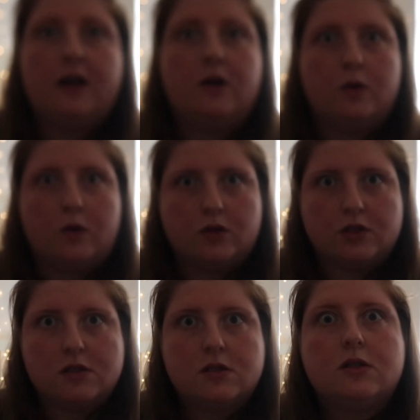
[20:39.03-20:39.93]

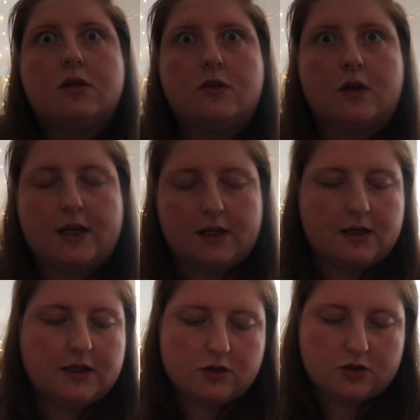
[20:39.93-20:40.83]
gorgeous green.
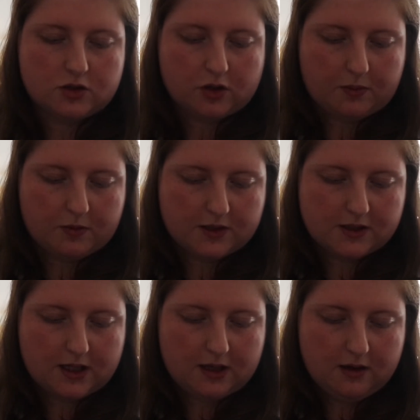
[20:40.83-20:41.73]
It's so
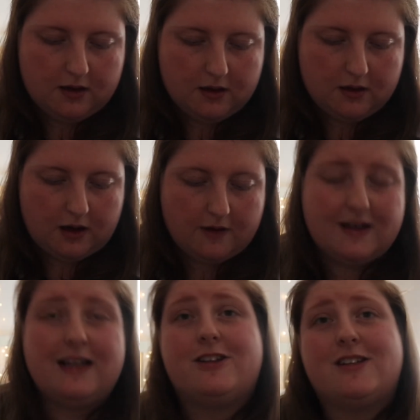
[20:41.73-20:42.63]
pretty. I've
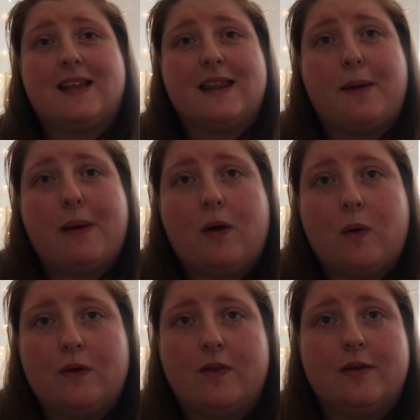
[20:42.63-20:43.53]
literally said that about
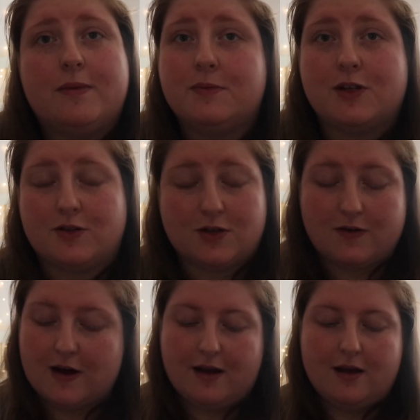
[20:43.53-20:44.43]
all of them. I'm so
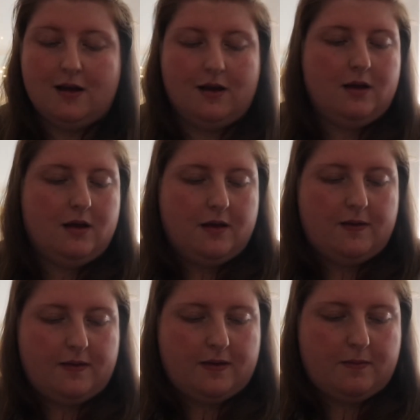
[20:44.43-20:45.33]
sorry.
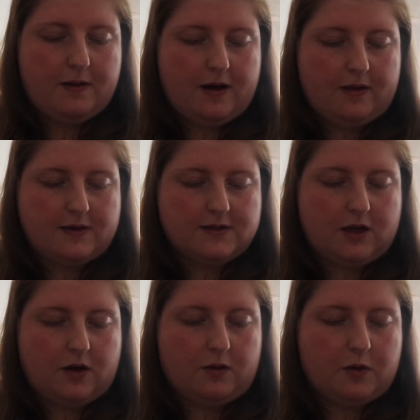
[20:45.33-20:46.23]
Apparently that's
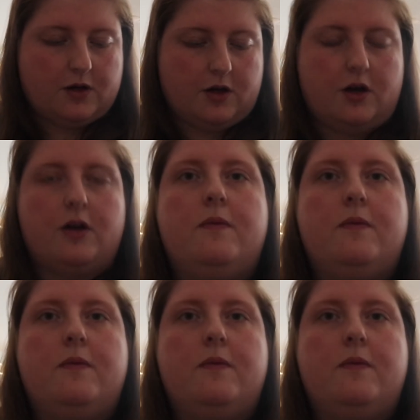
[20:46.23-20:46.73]
the only word I know.